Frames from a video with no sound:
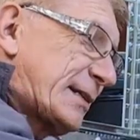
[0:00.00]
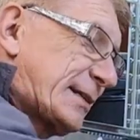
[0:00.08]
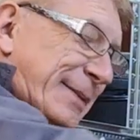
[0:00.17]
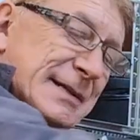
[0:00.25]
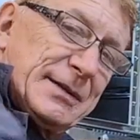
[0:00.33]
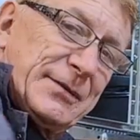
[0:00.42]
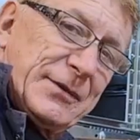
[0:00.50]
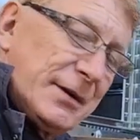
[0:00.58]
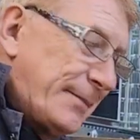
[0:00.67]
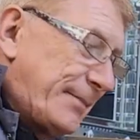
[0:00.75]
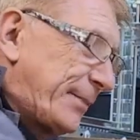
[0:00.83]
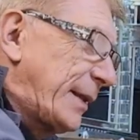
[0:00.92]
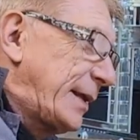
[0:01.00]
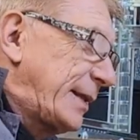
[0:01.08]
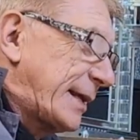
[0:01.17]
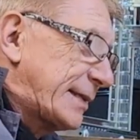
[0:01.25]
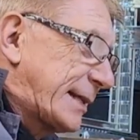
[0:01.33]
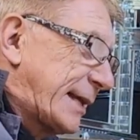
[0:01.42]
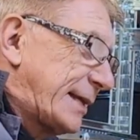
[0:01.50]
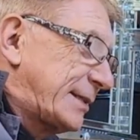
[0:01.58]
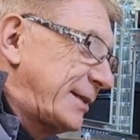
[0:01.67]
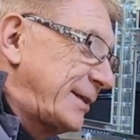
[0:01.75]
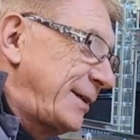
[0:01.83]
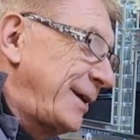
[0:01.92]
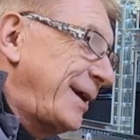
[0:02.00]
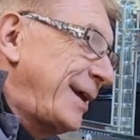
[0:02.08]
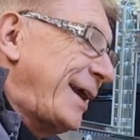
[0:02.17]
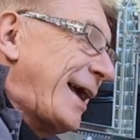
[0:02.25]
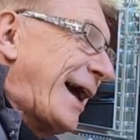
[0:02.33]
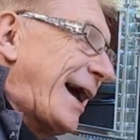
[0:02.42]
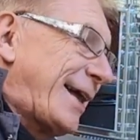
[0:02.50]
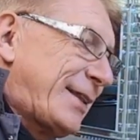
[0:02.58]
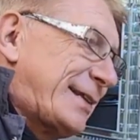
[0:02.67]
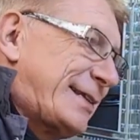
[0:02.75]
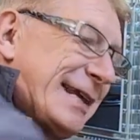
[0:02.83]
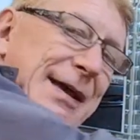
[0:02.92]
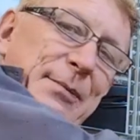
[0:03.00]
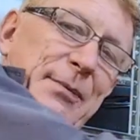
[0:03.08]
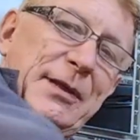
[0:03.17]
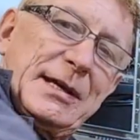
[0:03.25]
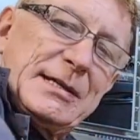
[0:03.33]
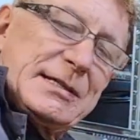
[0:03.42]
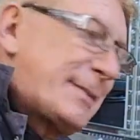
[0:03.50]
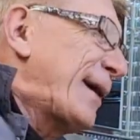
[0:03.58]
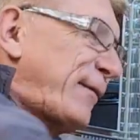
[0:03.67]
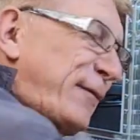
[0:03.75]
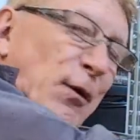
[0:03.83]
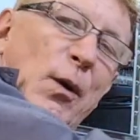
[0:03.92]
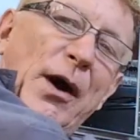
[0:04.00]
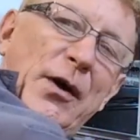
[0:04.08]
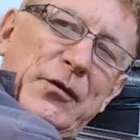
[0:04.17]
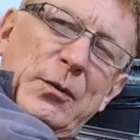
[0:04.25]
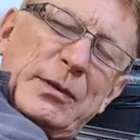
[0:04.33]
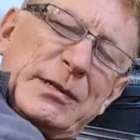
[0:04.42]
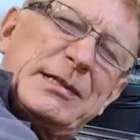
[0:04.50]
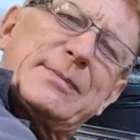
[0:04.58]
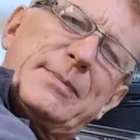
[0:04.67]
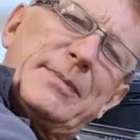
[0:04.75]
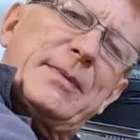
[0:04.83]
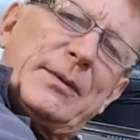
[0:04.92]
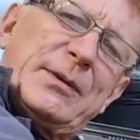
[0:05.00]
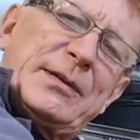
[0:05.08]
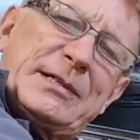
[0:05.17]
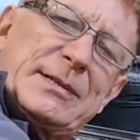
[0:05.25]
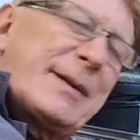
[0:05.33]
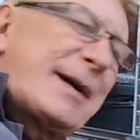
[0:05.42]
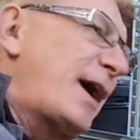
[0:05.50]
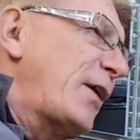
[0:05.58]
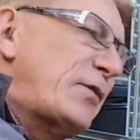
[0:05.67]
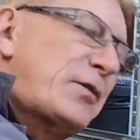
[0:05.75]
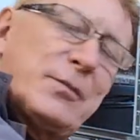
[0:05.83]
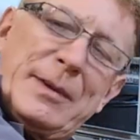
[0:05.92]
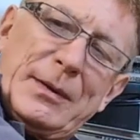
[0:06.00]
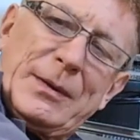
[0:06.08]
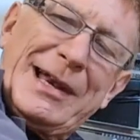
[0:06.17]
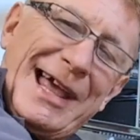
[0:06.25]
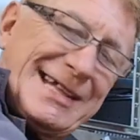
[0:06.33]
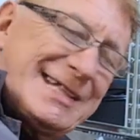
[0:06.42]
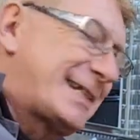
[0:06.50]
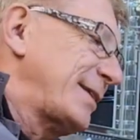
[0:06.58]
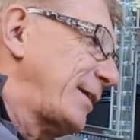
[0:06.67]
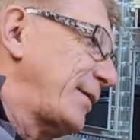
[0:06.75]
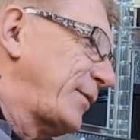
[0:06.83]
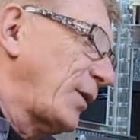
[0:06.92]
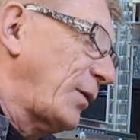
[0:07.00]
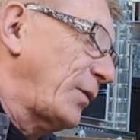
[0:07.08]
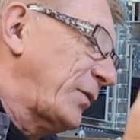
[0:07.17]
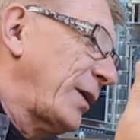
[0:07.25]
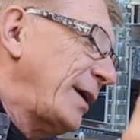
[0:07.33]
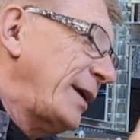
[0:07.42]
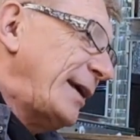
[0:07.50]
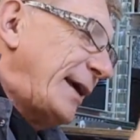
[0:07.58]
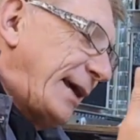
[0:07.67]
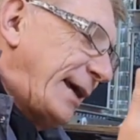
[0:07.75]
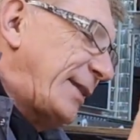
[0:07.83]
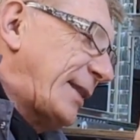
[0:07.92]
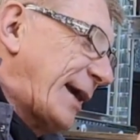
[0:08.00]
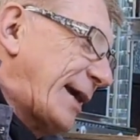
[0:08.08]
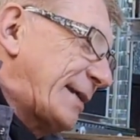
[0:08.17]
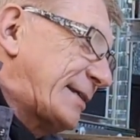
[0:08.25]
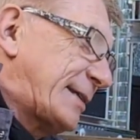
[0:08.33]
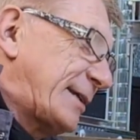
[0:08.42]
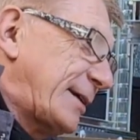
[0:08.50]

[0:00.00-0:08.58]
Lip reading: the space I've got in that skeleton, and the depth is about 400, which is about 100 mil less than I've got in that